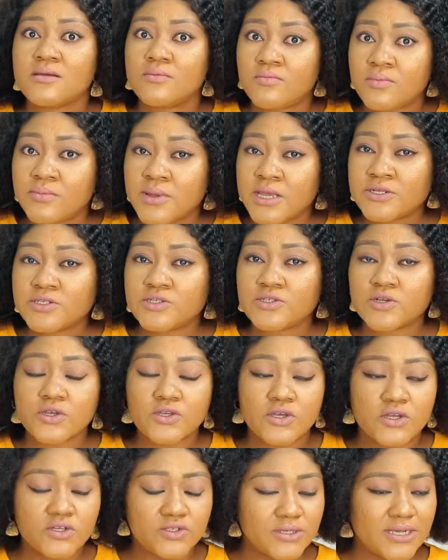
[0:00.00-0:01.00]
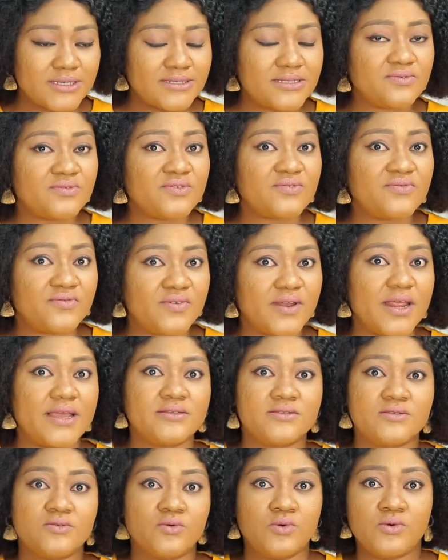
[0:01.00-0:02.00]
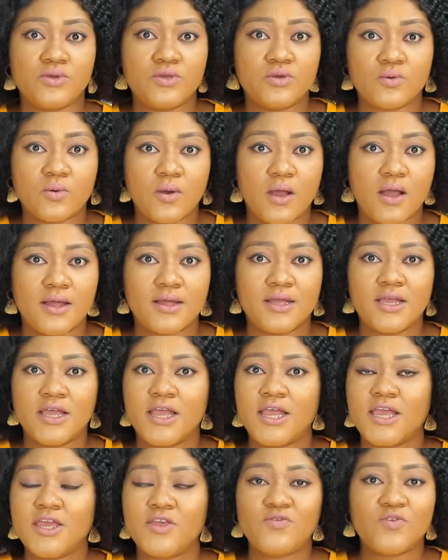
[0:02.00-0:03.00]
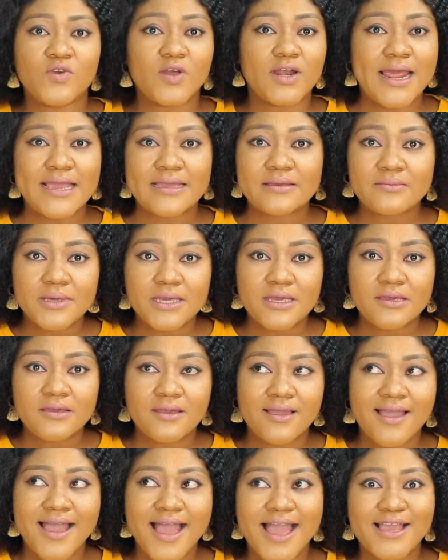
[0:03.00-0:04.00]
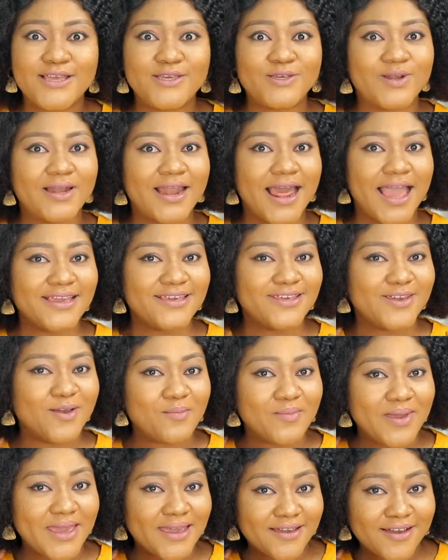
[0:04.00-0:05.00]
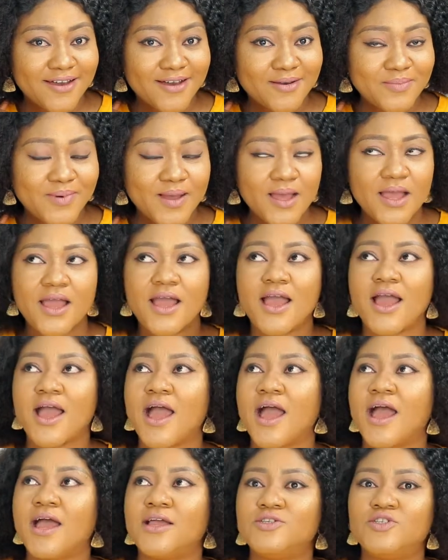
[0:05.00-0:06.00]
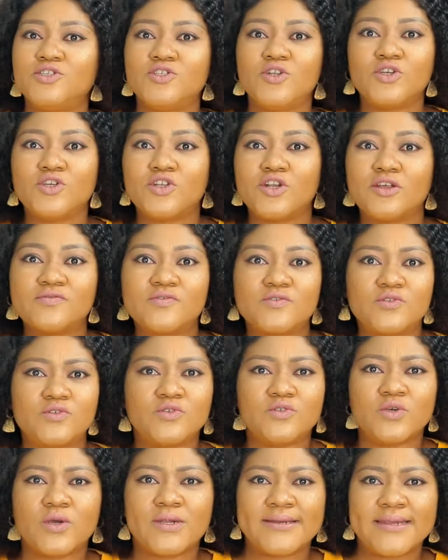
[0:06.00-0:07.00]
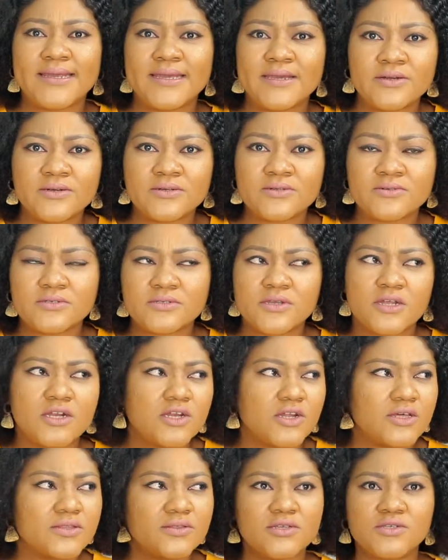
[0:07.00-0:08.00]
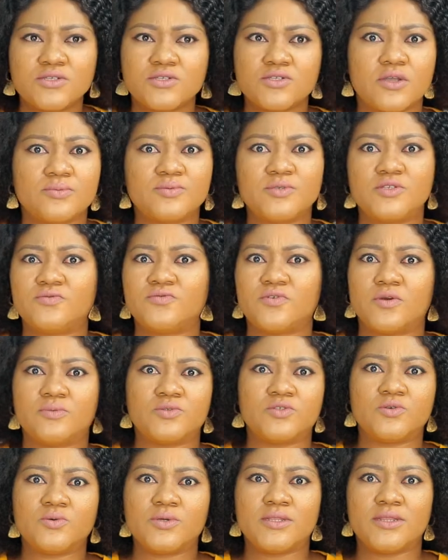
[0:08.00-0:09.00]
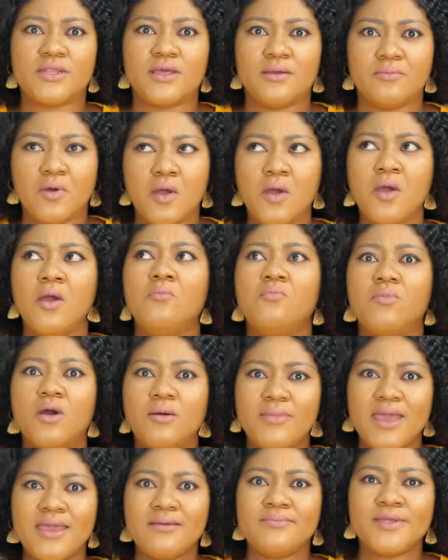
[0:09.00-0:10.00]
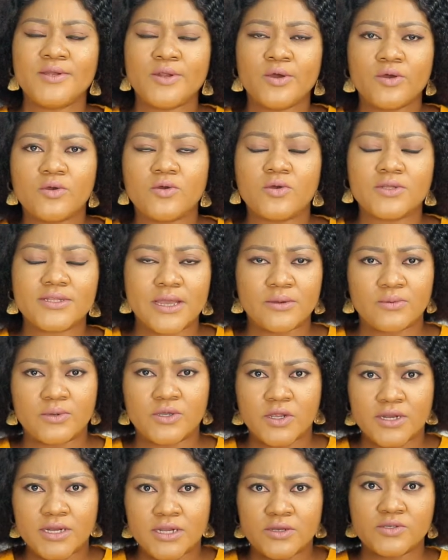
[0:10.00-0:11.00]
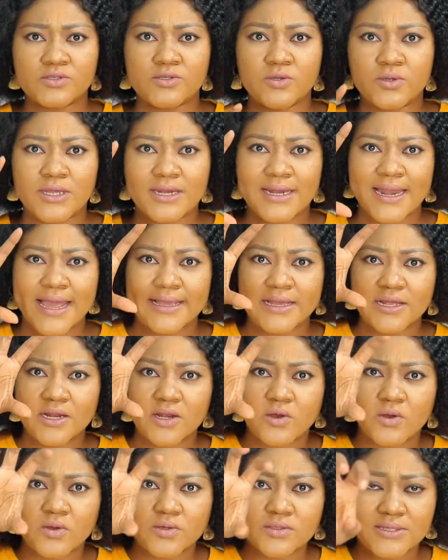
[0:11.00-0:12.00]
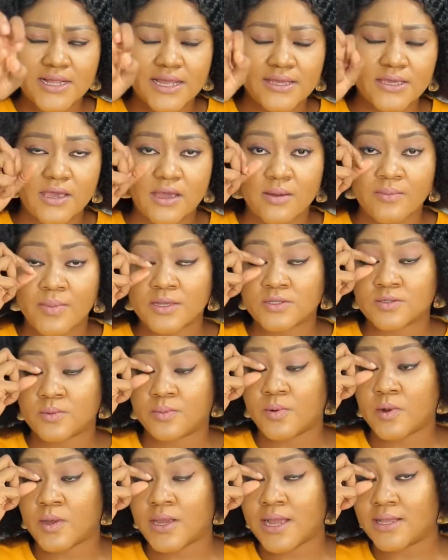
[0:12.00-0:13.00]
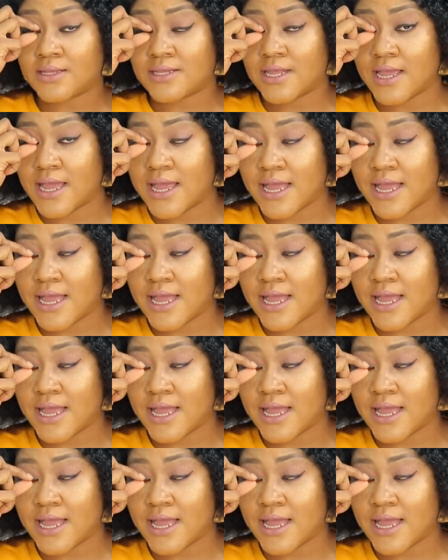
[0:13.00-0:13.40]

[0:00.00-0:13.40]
Make sure your dressing reflects who you are. If you're like me and you like your makeup, and you know, you love to do your nails, nothing stops you from doing them. But maybe don't go there with your nails looking like claws, like you're about to pluck out their